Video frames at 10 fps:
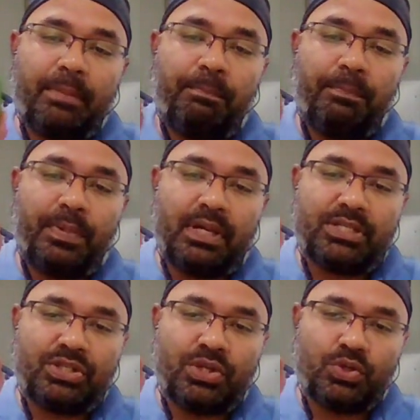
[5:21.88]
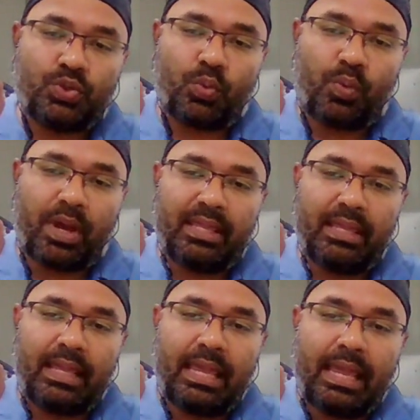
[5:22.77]
plus square
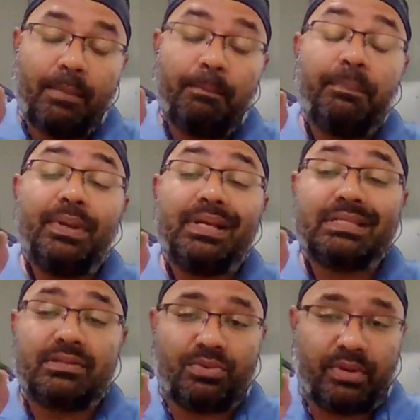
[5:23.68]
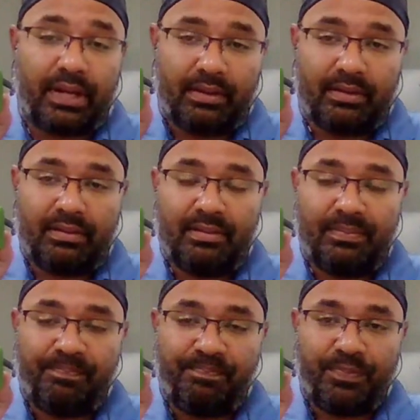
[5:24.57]
plus triangle,
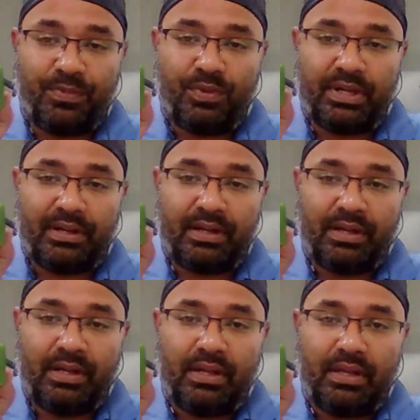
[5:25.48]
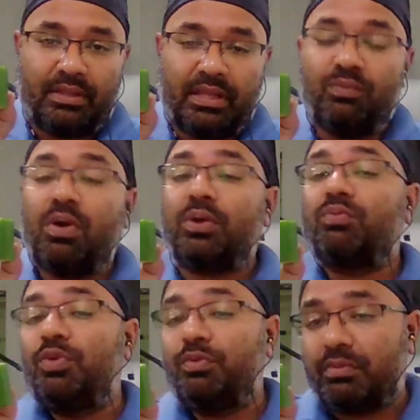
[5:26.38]
right? Then what
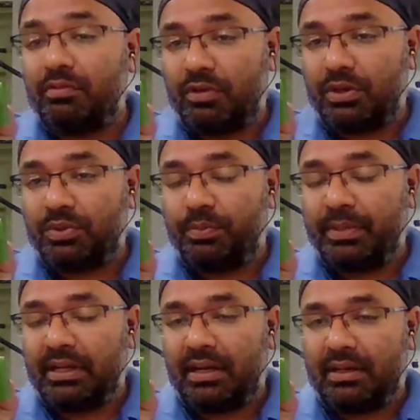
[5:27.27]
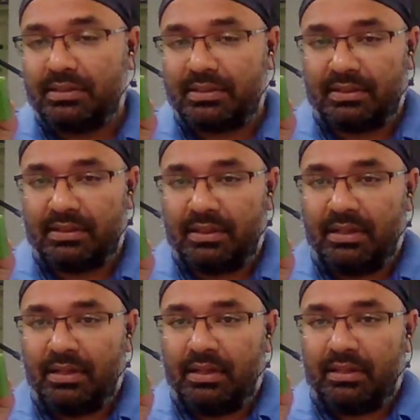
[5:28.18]
could be the answer?
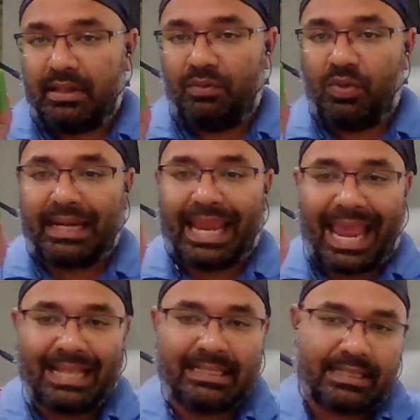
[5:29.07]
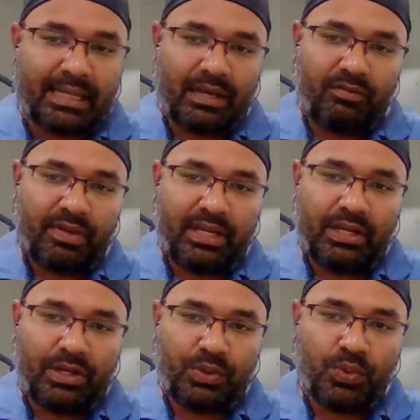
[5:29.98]
Then what else can
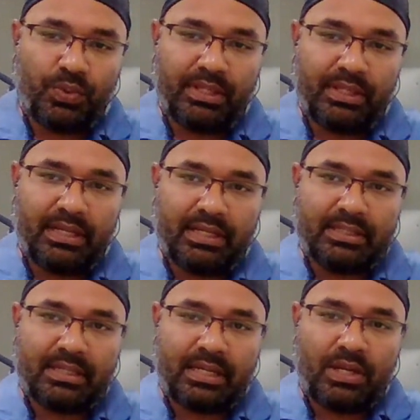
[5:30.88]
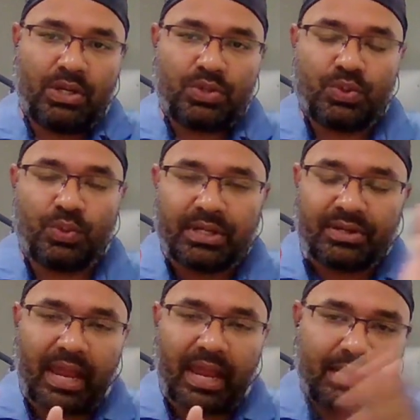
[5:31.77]
we do in this? So the
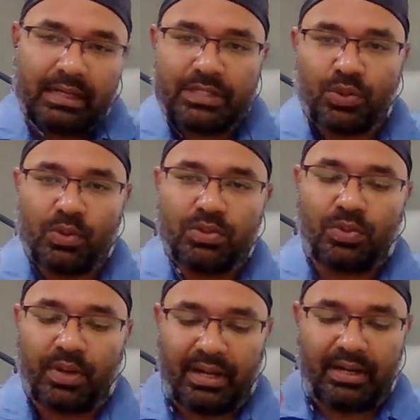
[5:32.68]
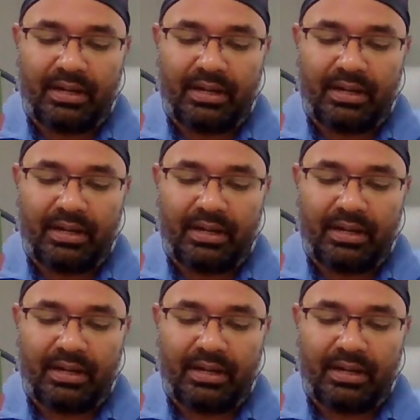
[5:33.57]
triangle is also added.